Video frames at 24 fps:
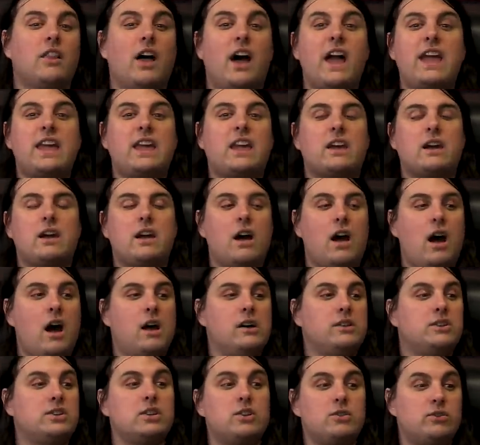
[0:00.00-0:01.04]
like
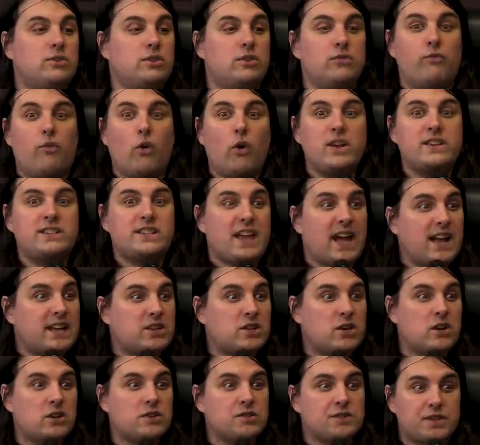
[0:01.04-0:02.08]
uh, dude voice
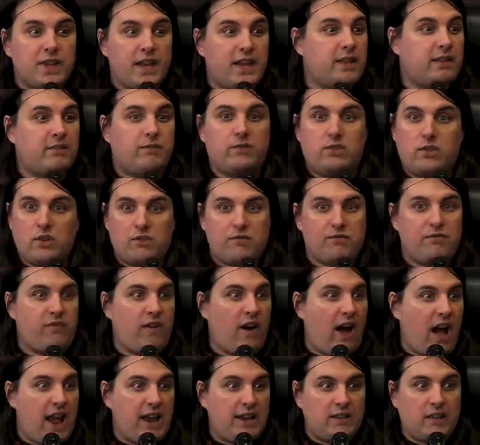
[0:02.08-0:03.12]
actors like they're
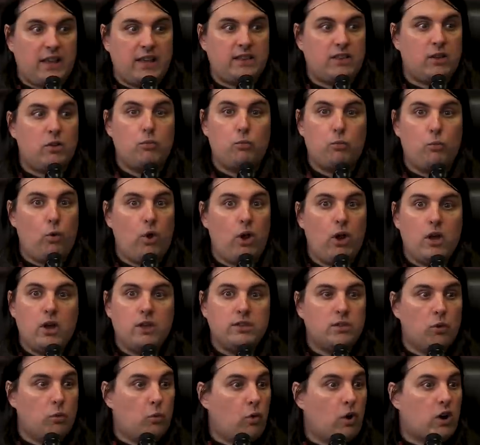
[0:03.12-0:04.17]
fine like the, yeah.
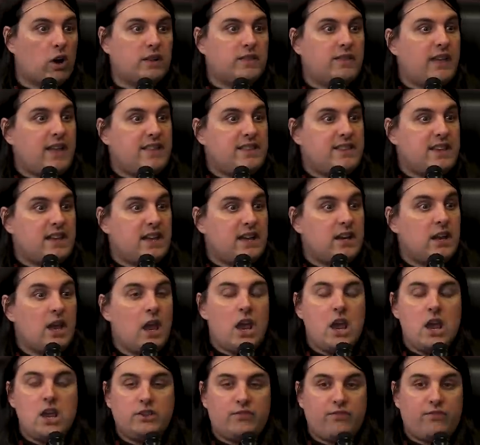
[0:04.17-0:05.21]
the work they did
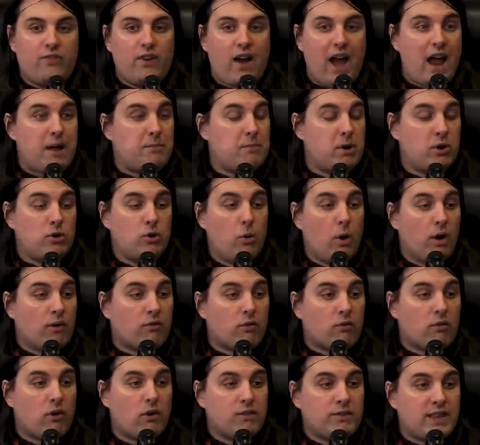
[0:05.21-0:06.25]
is fine but
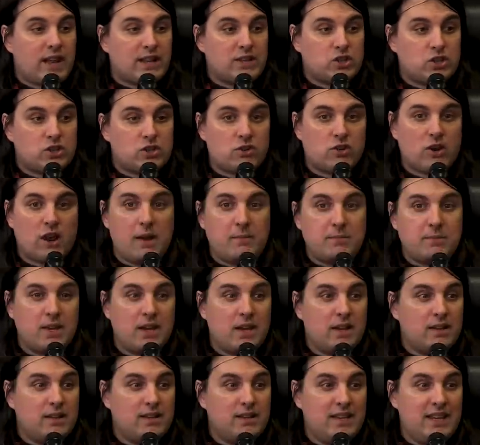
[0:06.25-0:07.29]
whoever wrote that script
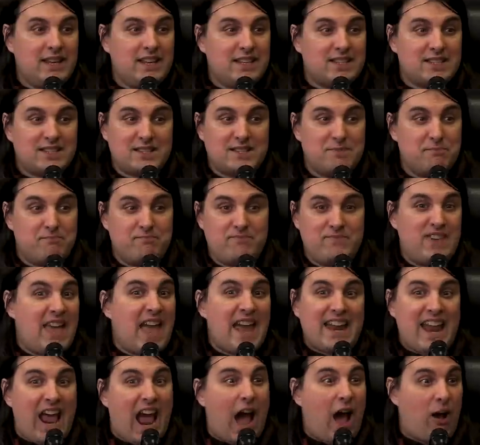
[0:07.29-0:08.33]
needs to
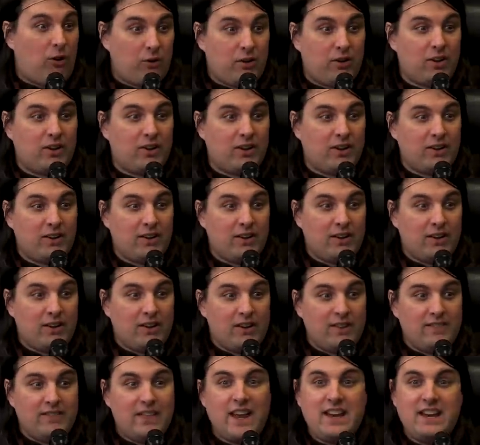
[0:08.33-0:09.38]
get out right
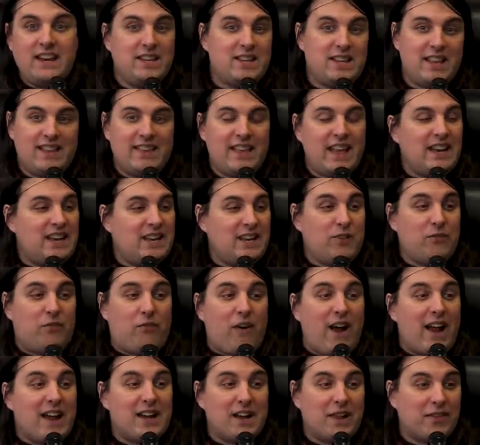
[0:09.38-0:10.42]
they need to they need to
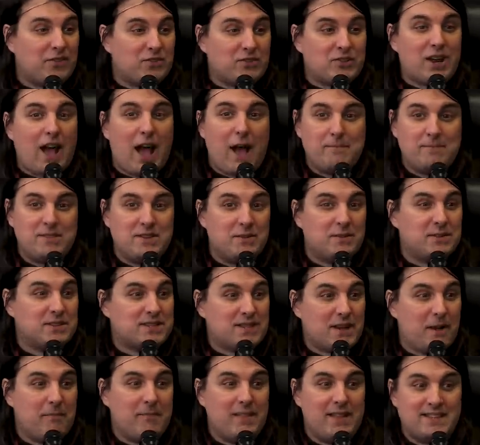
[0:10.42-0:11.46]
find another job doing
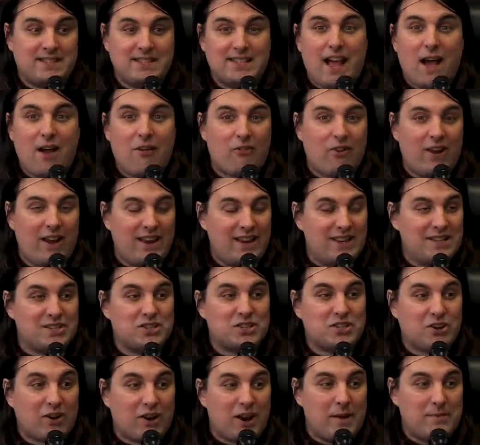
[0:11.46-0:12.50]
something that's not writing
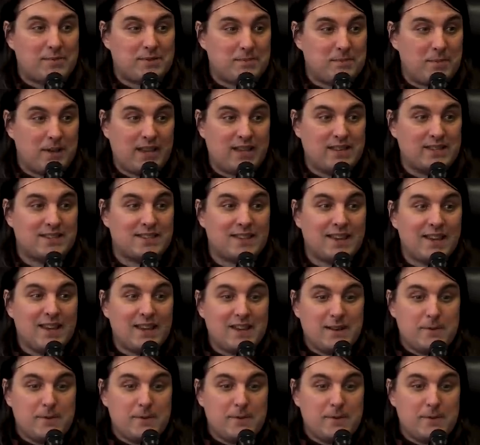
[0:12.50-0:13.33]
scripts because